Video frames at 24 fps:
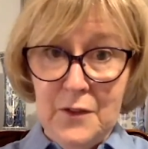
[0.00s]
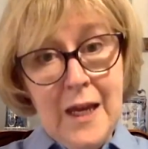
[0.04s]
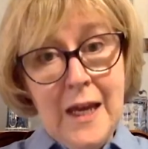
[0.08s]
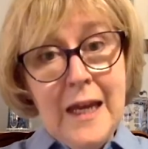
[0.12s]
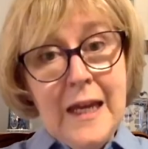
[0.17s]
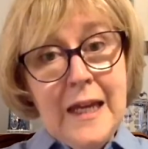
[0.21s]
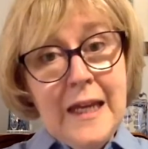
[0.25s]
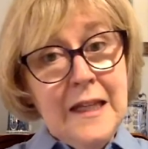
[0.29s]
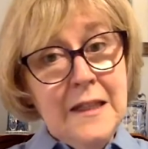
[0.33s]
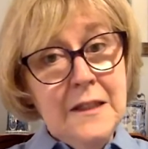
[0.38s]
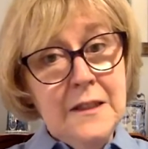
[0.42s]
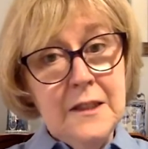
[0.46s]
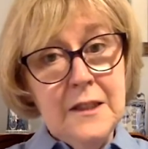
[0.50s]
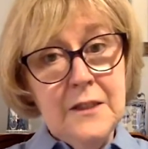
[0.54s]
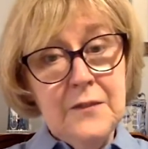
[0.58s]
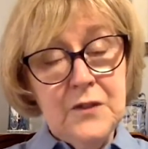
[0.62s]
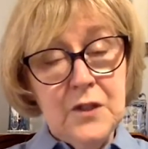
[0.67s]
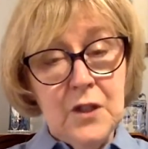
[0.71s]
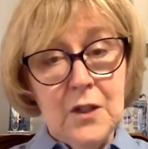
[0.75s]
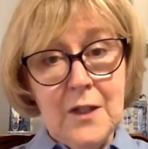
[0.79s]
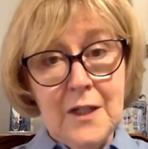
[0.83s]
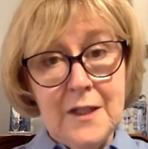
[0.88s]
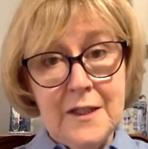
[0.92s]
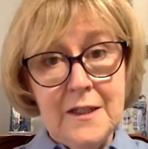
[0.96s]
He lived
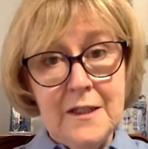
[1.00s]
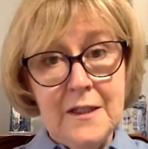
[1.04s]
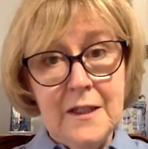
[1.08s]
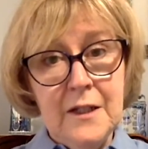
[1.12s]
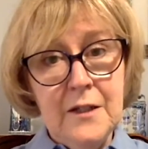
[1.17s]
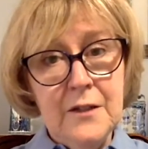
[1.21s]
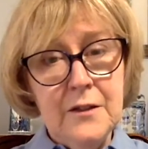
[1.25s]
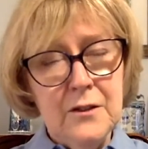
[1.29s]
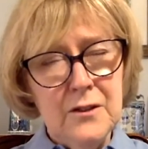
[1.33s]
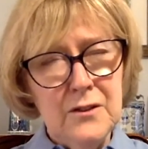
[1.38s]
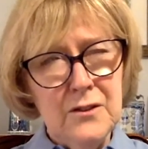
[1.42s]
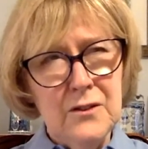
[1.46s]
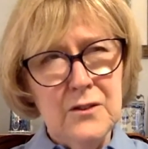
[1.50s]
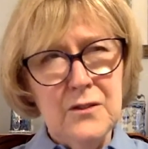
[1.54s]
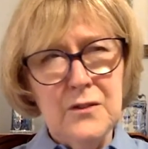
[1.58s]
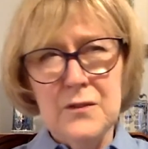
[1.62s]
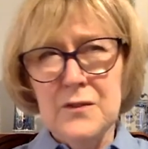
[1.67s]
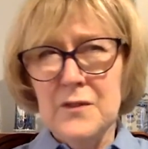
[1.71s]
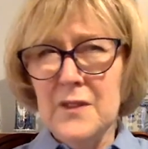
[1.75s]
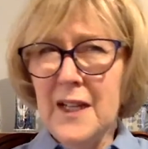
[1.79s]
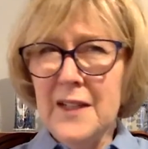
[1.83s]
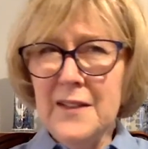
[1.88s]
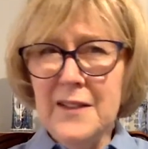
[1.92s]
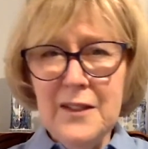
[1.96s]
on another,
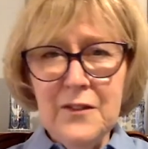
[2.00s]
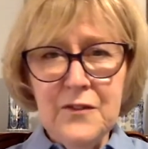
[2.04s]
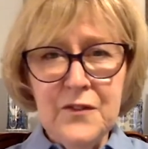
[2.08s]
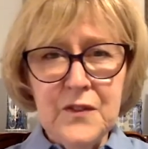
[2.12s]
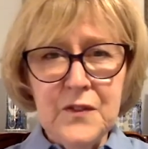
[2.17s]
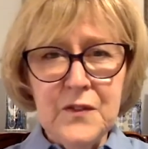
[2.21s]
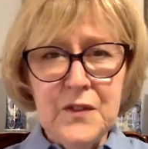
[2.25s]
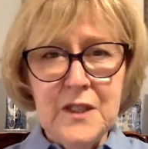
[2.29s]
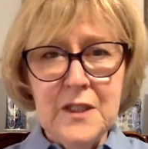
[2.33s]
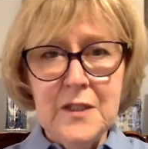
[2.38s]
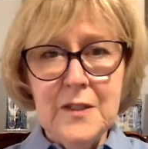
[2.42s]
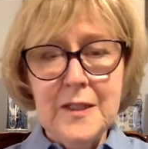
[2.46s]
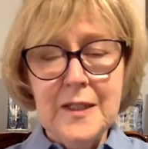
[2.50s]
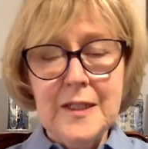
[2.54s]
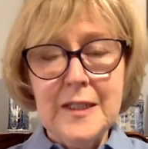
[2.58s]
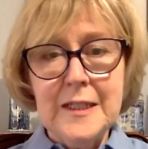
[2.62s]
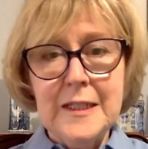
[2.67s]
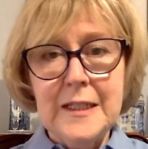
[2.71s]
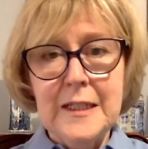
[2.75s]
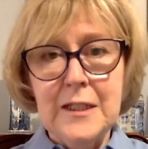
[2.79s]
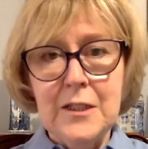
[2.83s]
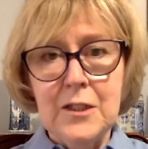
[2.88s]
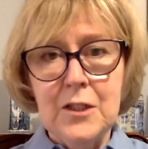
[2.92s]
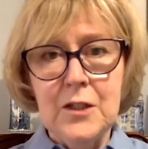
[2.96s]
I think, 15,
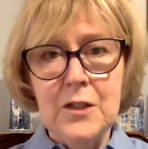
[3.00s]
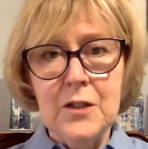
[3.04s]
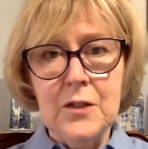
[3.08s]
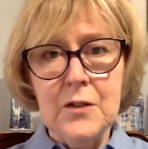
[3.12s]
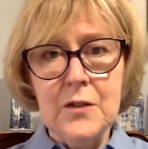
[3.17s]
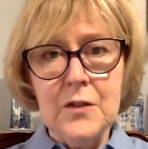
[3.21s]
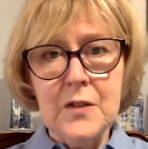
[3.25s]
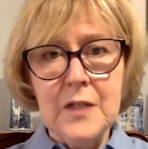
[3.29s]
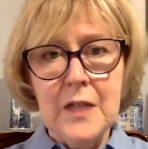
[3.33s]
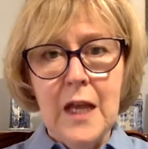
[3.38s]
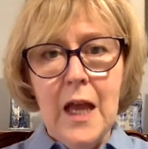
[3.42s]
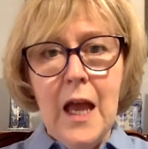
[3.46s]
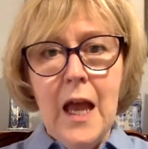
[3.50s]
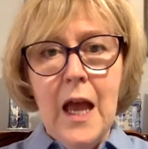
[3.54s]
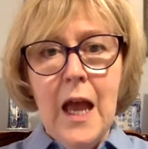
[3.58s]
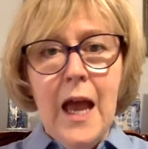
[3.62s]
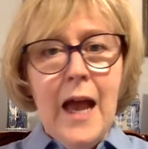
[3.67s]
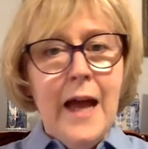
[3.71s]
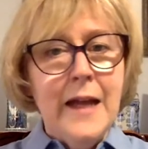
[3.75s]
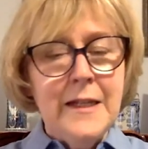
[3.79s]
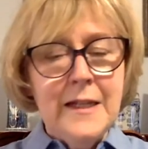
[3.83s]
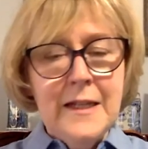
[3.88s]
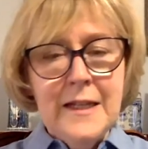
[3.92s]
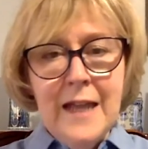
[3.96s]
16 years
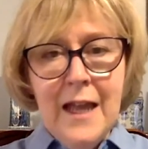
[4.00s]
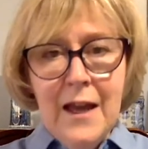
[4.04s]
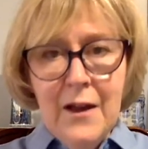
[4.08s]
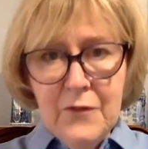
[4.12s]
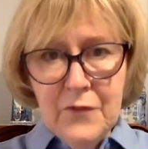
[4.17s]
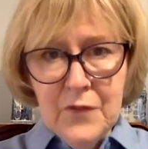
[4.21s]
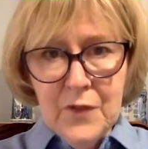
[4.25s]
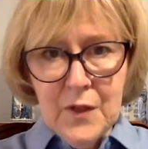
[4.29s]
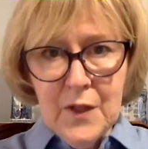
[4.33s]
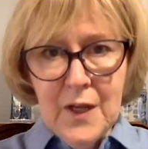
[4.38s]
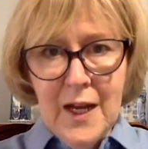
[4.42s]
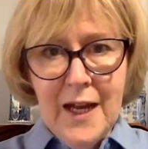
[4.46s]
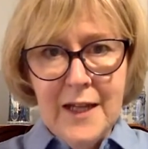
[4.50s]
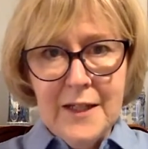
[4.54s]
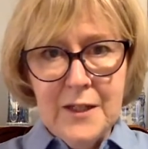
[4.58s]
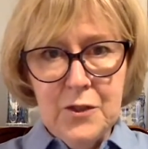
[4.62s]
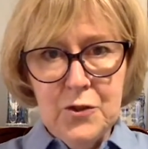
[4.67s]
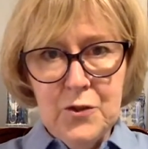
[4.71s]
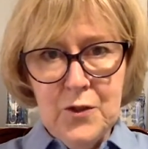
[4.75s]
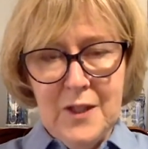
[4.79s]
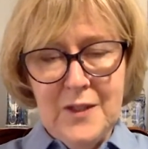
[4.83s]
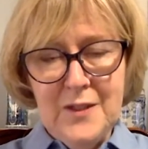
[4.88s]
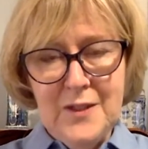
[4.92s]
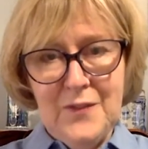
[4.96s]
and never had a
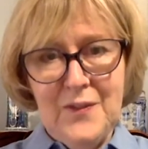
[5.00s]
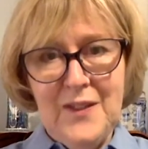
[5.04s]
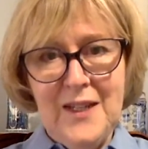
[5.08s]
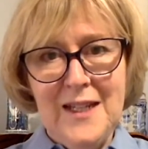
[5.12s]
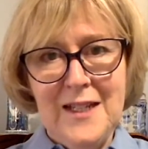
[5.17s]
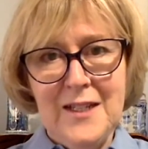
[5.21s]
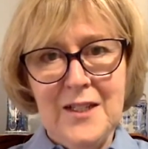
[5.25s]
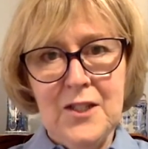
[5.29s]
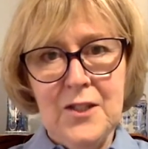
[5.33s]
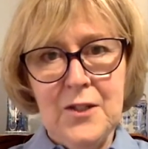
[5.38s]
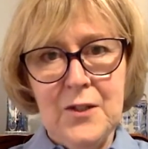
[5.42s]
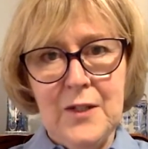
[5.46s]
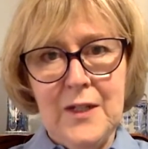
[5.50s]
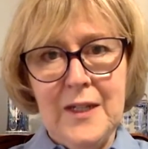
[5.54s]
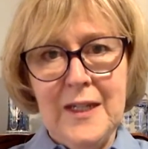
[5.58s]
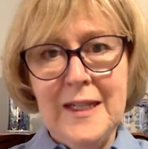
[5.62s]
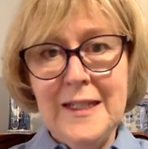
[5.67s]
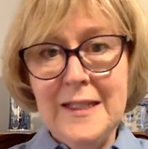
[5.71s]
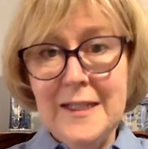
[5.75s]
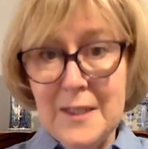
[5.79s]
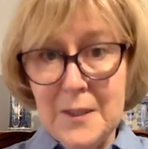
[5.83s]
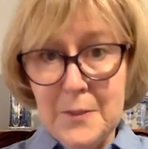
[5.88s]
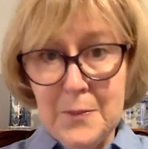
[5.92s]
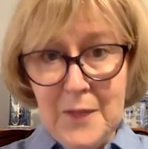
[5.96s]
trace of cancer
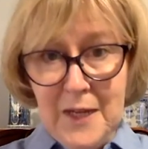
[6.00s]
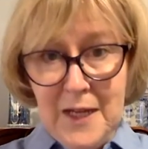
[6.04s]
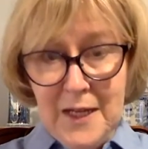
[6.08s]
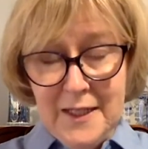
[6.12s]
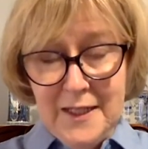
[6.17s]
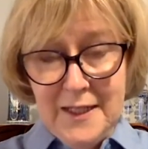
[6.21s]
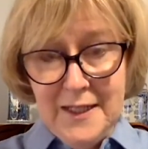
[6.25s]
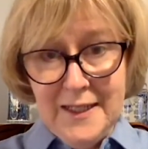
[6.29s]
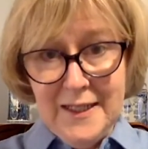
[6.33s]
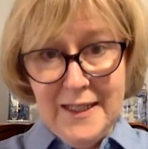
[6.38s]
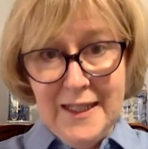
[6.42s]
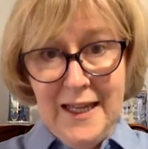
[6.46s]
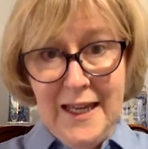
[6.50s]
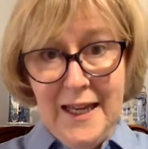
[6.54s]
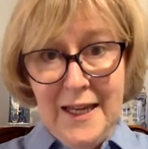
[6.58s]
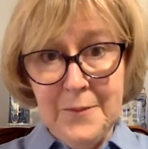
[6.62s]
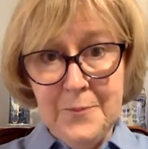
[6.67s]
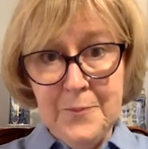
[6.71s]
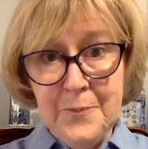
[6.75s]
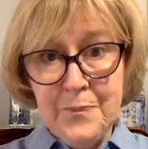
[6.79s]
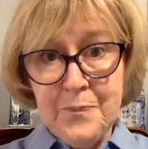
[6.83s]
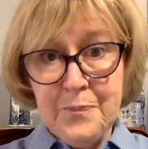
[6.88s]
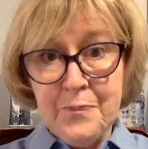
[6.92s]
in his body again.